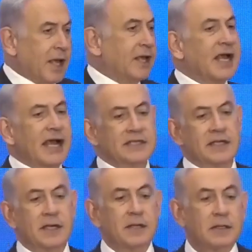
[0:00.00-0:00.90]
In
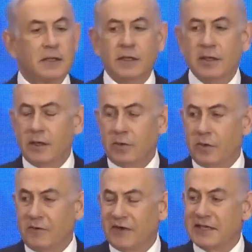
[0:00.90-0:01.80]
Gaza,
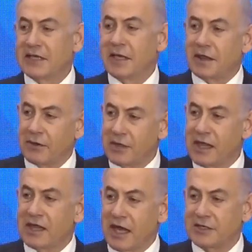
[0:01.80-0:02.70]
we're facing
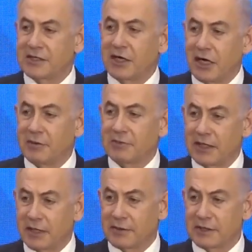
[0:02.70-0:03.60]
30,000 armed
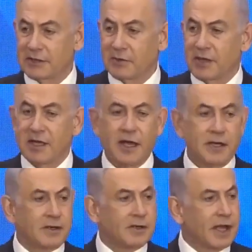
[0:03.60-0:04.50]
terrorists with an
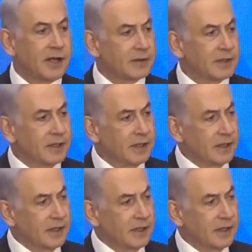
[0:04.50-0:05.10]
underground